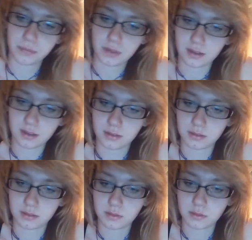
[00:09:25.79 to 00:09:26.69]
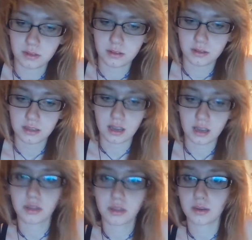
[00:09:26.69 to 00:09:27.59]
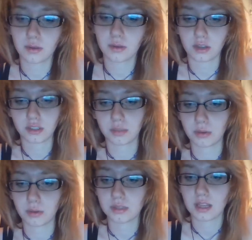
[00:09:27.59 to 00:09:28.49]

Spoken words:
the deaf, they were harshly opposed